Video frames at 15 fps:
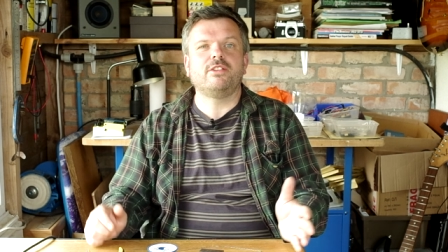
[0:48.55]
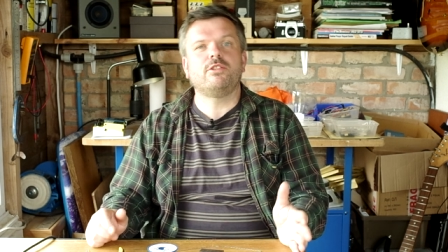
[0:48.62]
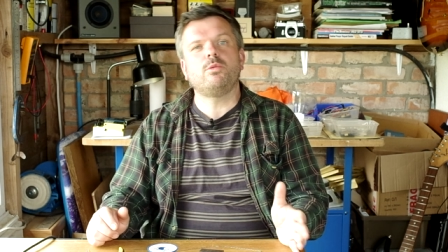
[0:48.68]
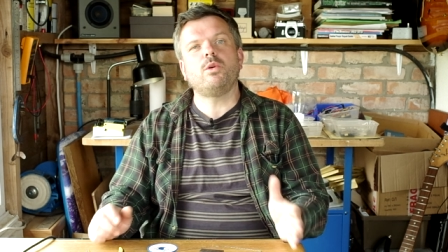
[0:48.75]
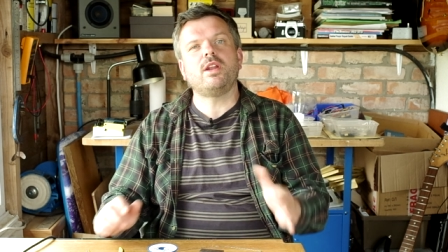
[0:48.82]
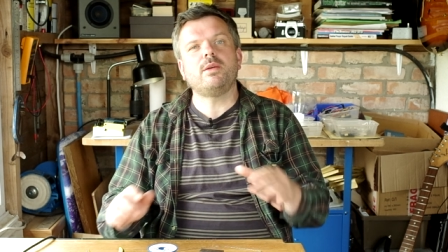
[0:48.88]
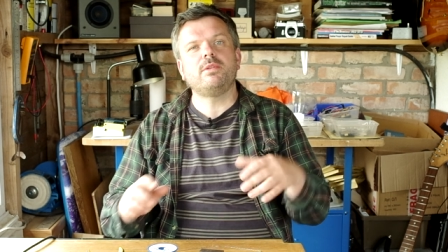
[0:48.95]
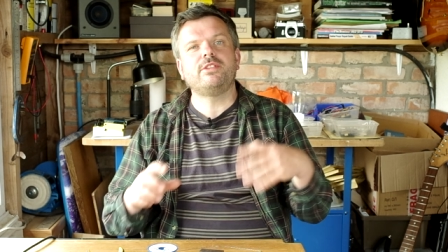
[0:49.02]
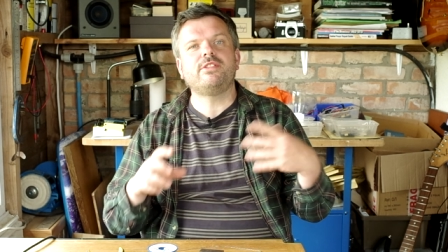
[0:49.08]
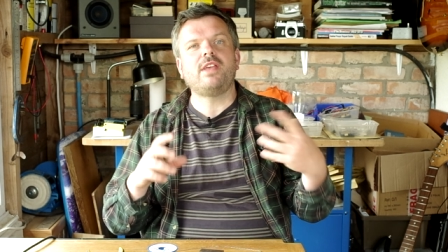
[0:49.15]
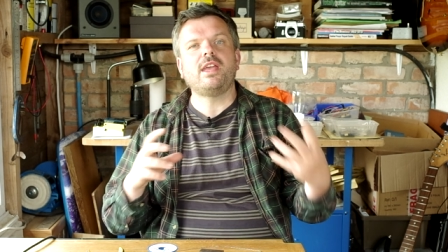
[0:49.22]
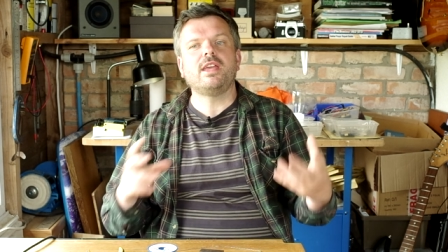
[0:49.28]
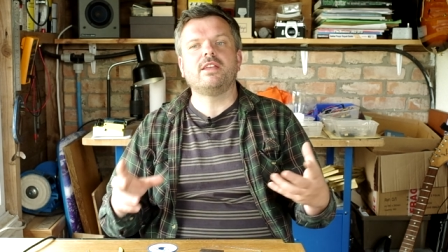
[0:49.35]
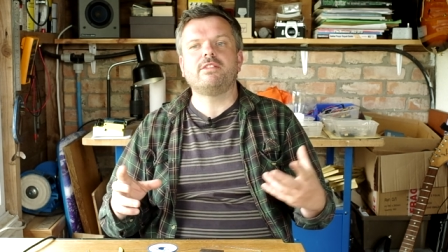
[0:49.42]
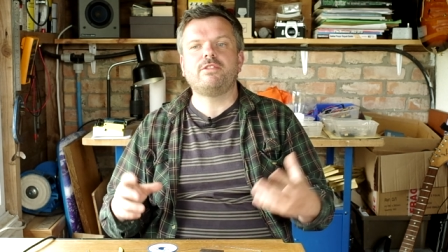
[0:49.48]
So what I would
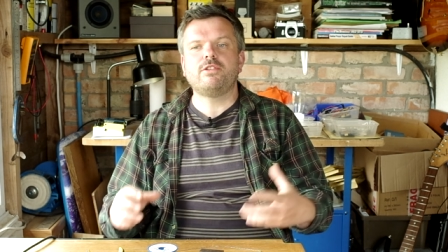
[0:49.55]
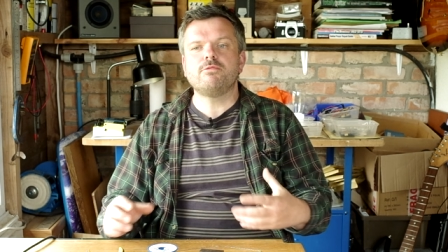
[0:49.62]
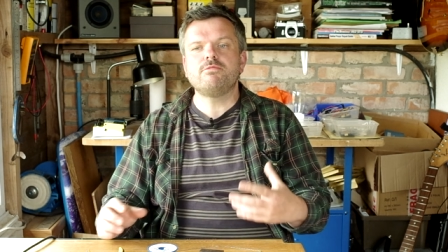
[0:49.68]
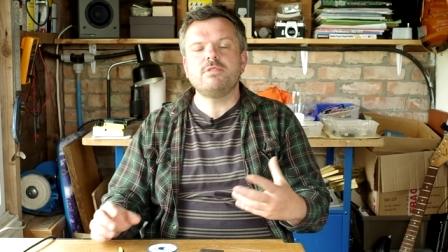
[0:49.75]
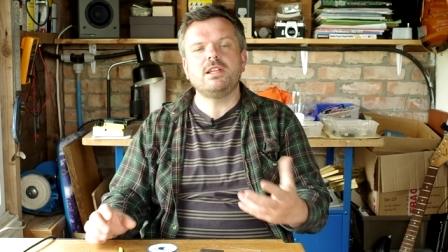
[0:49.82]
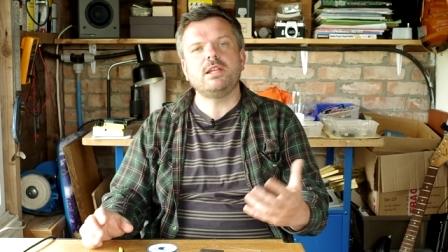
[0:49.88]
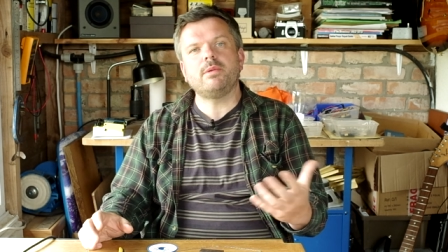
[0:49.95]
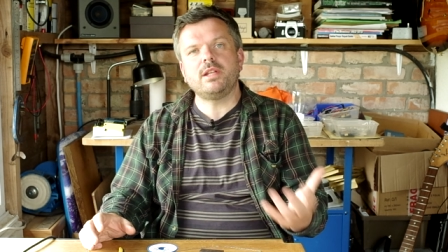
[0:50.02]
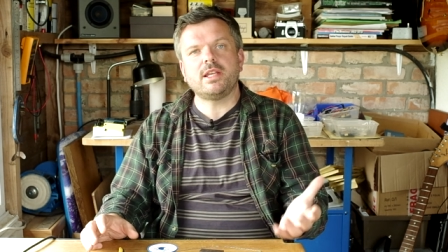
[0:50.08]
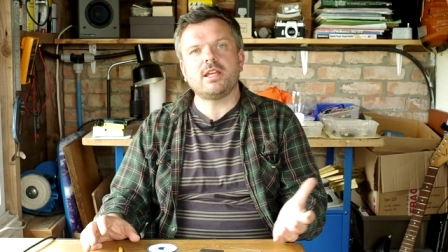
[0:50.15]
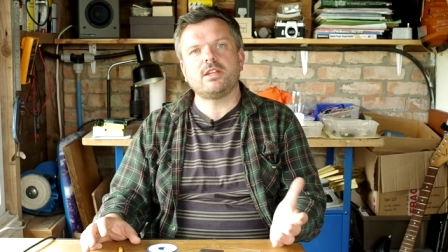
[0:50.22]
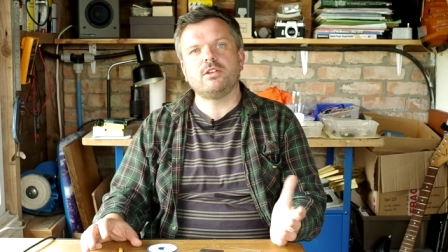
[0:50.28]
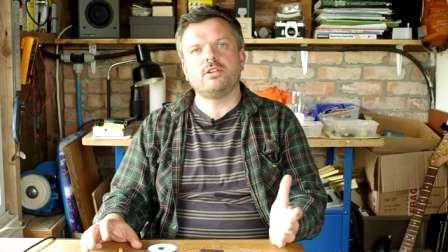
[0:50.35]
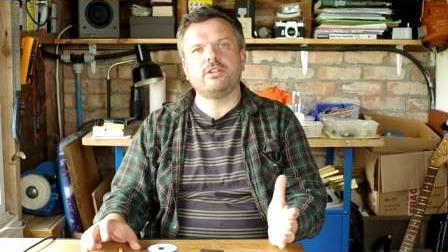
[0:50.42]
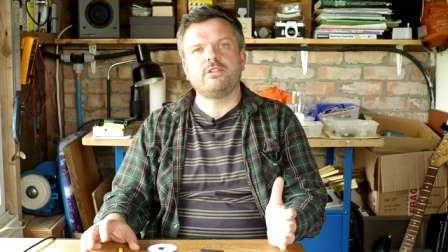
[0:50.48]
say is, if you really want to
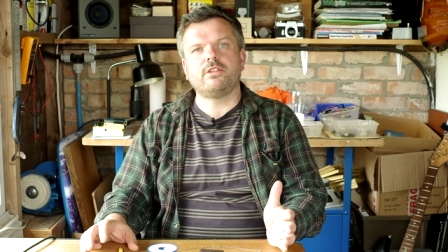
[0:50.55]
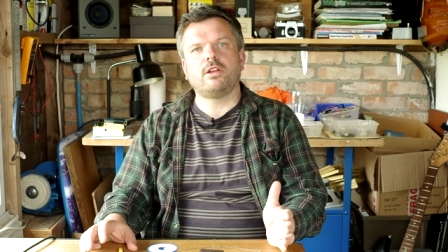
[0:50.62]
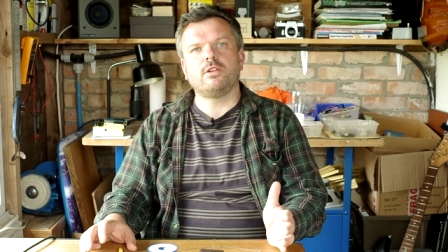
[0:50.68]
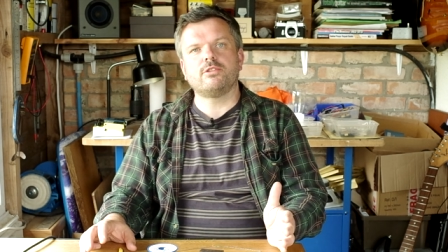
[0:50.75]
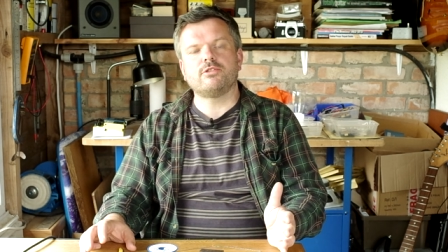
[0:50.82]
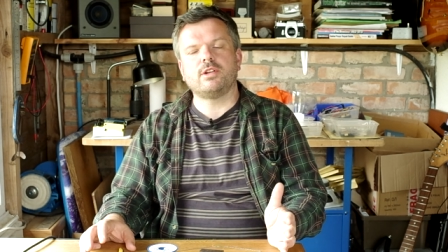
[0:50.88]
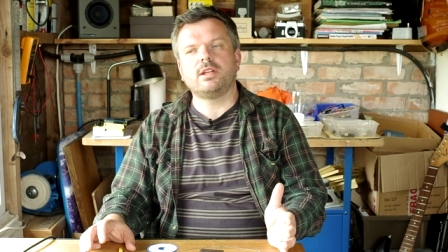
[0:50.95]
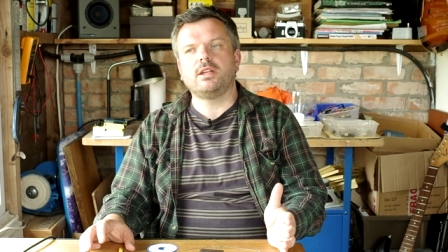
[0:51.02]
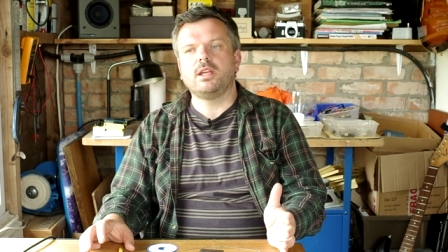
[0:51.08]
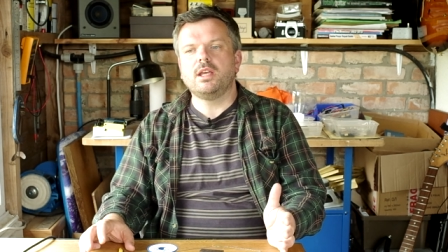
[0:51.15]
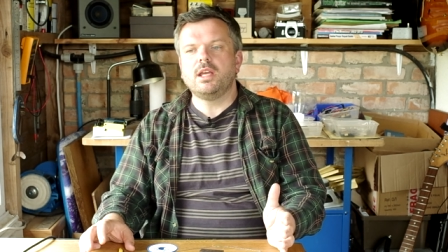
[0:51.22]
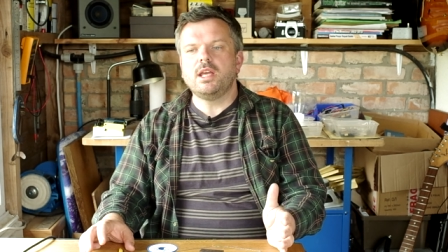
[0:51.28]
get good at soldering